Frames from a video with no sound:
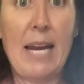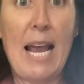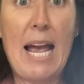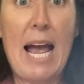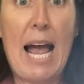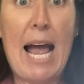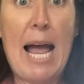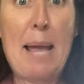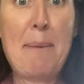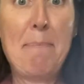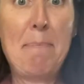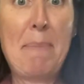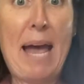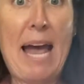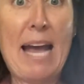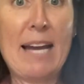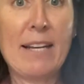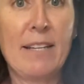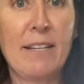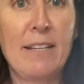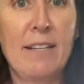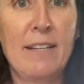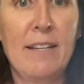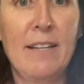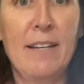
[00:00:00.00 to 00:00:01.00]
I'm
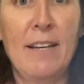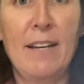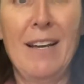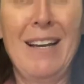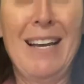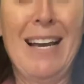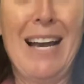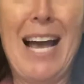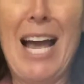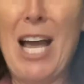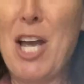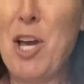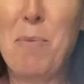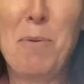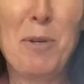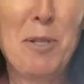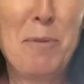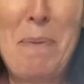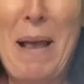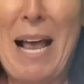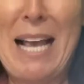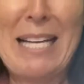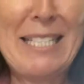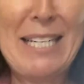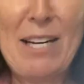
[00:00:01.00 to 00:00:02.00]
back. I
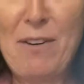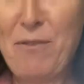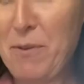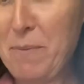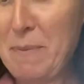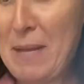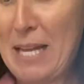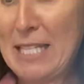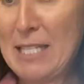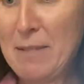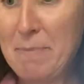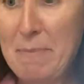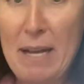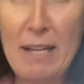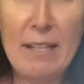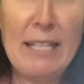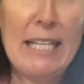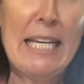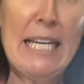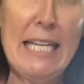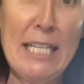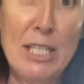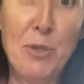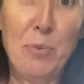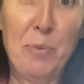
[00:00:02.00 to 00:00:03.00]
almost passed out from that
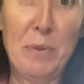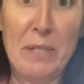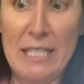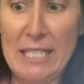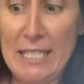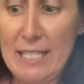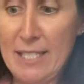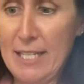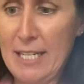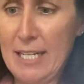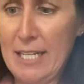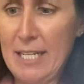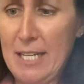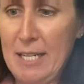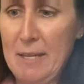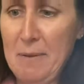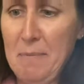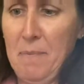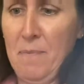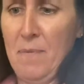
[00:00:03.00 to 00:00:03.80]
smell. It's really stinky.